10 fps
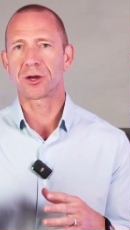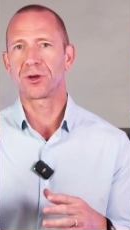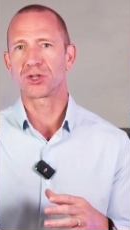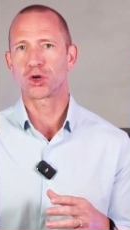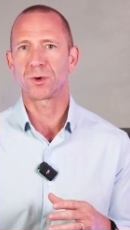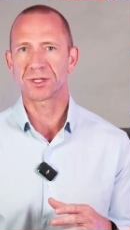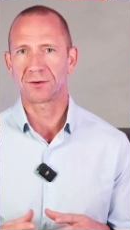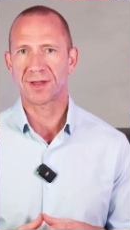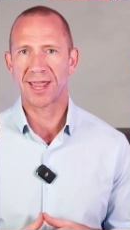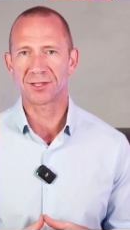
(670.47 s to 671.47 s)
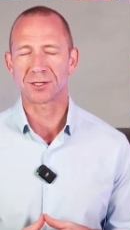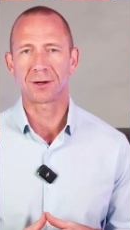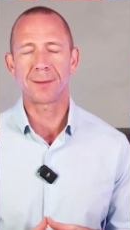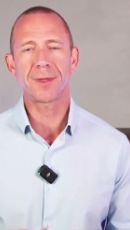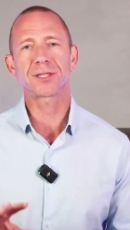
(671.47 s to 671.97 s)
increase your risk of
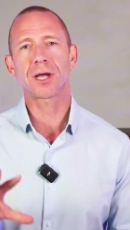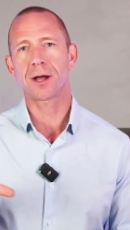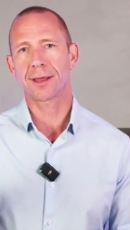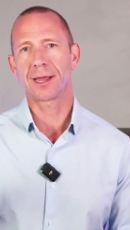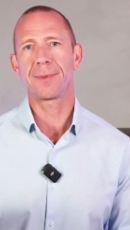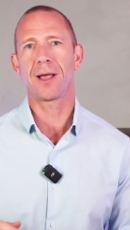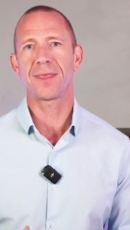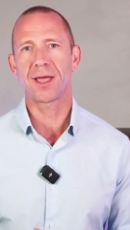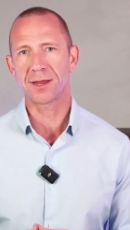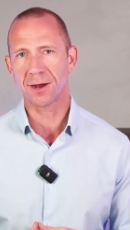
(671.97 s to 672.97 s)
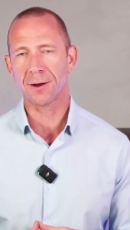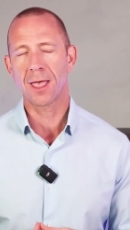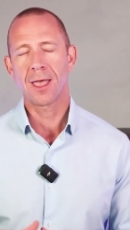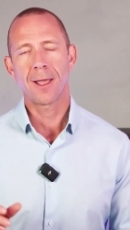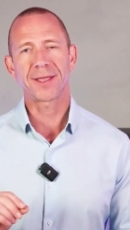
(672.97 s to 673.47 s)
cancer. I'm not talking about that here.
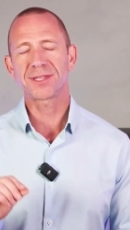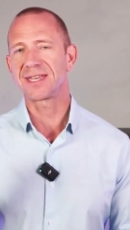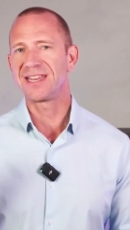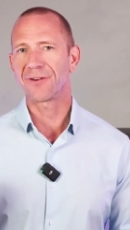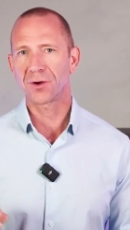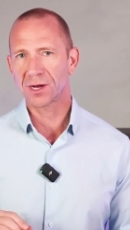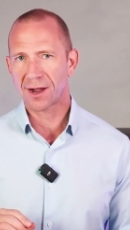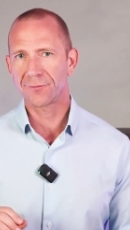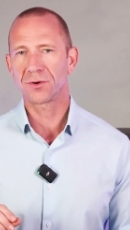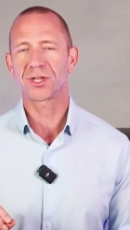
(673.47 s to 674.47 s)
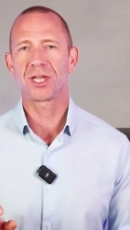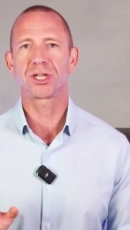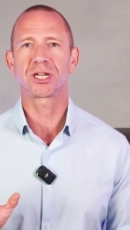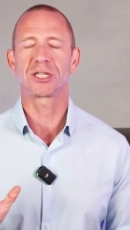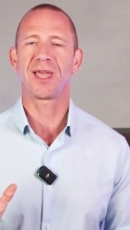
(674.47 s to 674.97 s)
That's a different
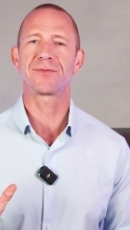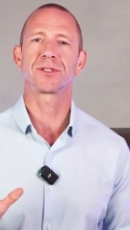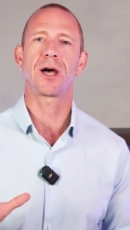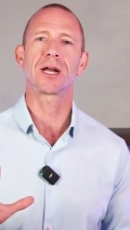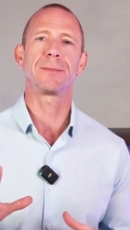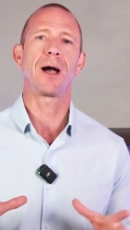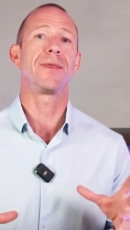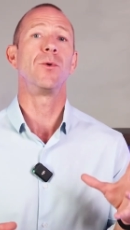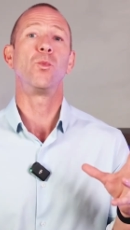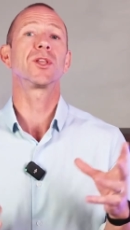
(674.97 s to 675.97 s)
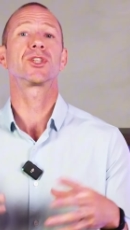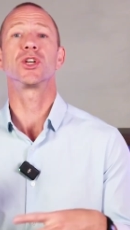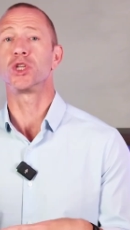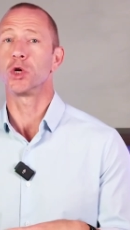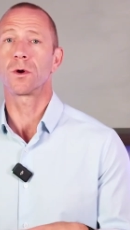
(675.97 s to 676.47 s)
conversation because we have to talk about then what
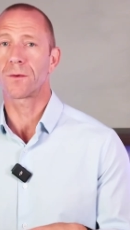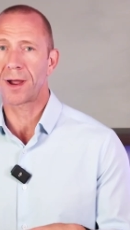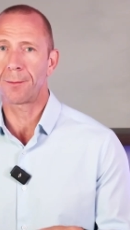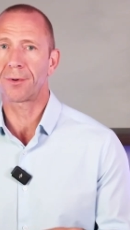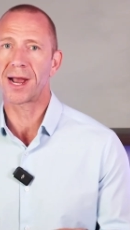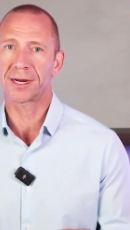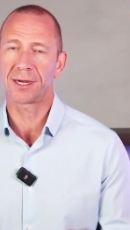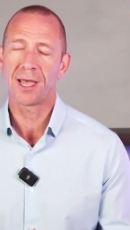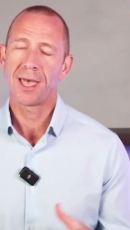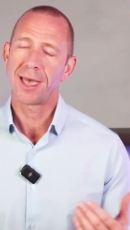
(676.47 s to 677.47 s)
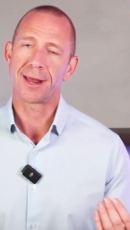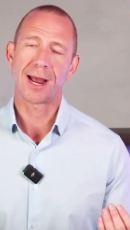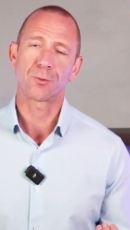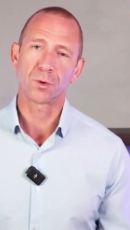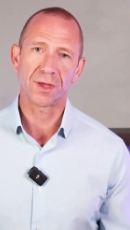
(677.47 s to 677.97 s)
to do around BRCA. And
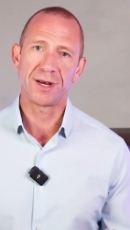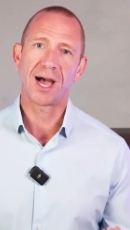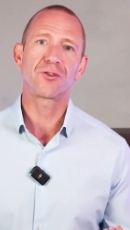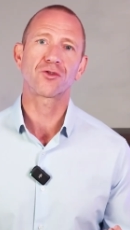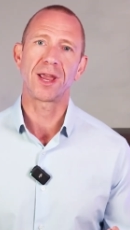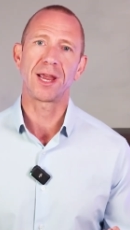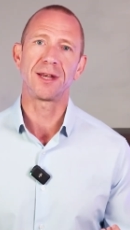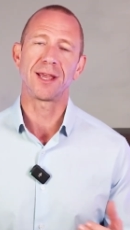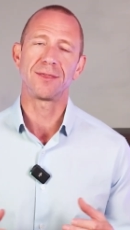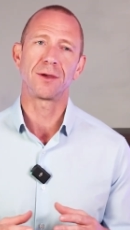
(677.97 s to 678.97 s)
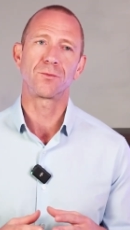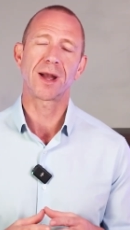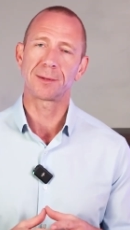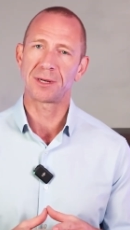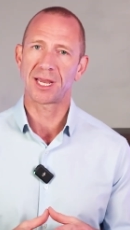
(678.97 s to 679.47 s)
I'm really not trained in the
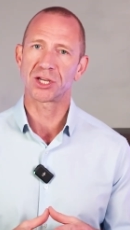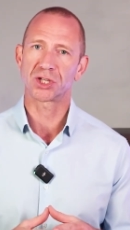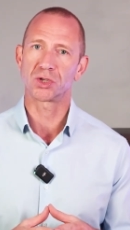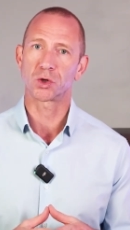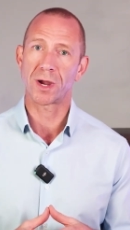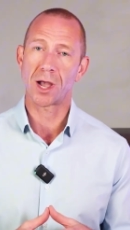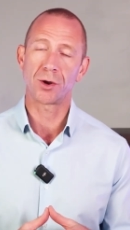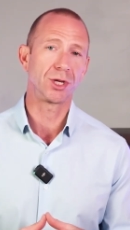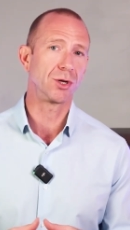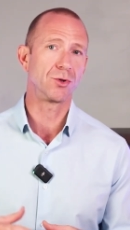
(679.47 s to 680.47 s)
recommendations around,